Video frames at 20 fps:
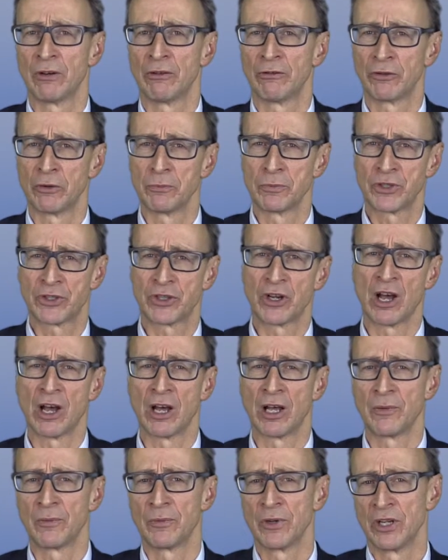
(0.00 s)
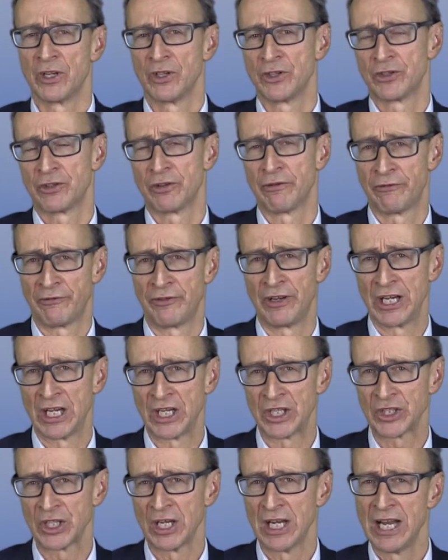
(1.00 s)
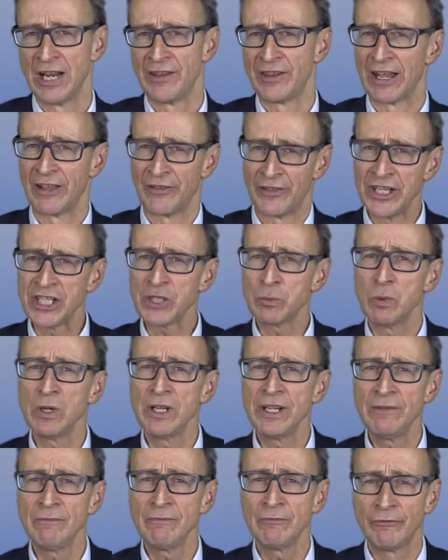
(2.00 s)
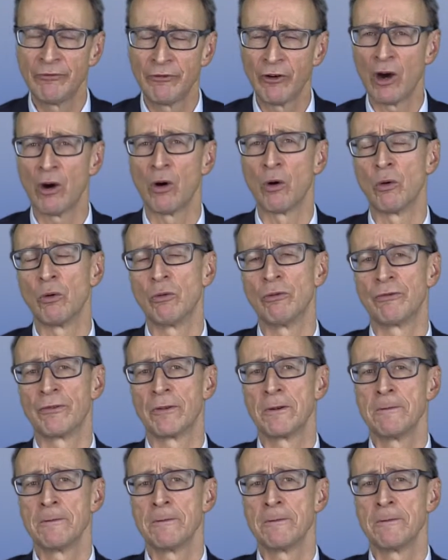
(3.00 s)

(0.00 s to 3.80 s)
from start to finish? Now, this will involve